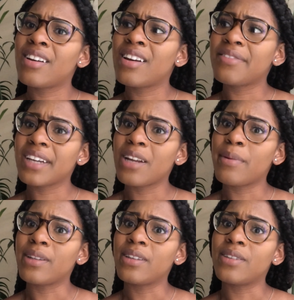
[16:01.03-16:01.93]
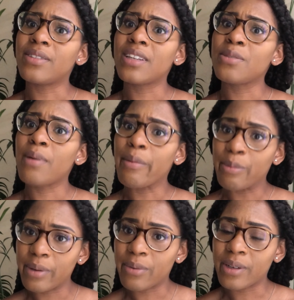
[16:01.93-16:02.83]
forgot about those. I should probably
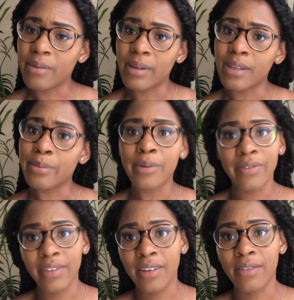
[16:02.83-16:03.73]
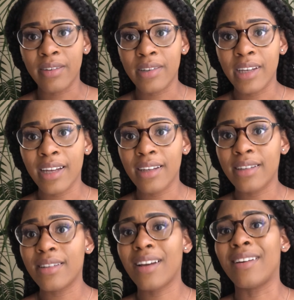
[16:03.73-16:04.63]
put one on my nipple and feed it real quick, you
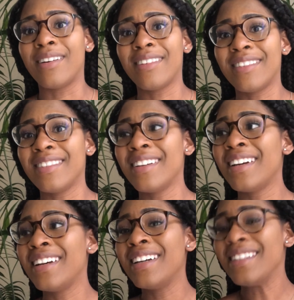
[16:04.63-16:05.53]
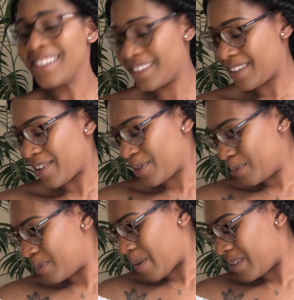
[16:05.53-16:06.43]
know? So,
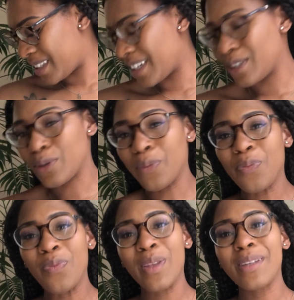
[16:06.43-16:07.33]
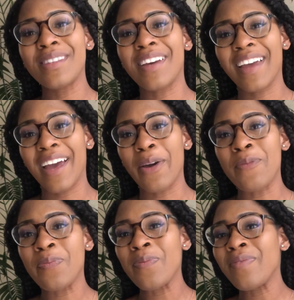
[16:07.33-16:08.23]
oops, mommy scared you. And so yeah,
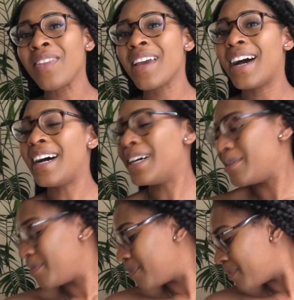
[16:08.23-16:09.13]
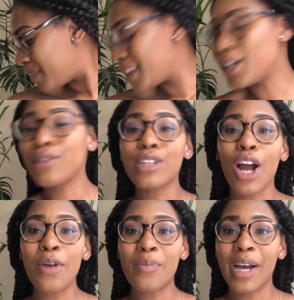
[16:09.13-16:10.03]
those
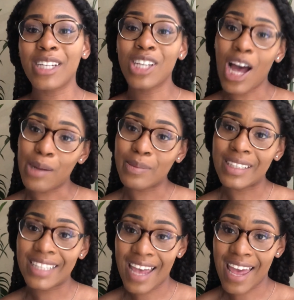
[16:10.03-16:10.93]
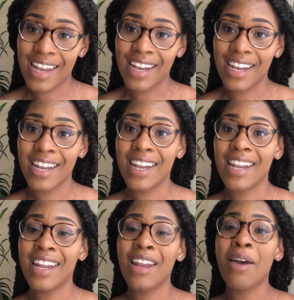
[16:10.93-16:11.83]
are my top 10
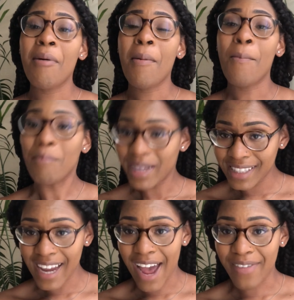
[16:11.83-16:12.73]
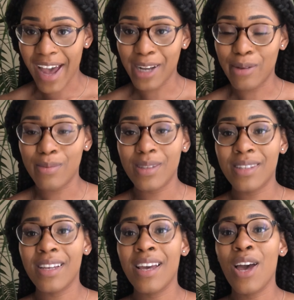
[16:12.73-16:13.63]
must-have items
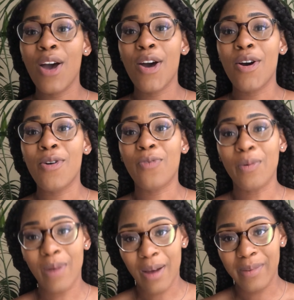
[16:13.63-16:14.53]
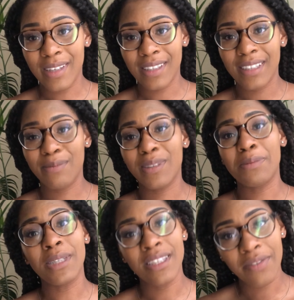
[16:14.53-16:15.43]
for mommies,
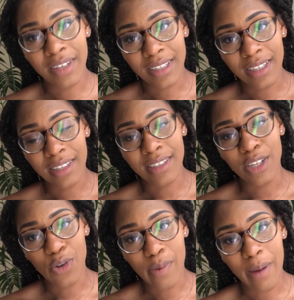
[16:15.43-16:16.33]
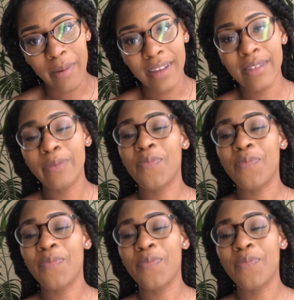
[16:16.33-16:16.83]
specifically single mommies.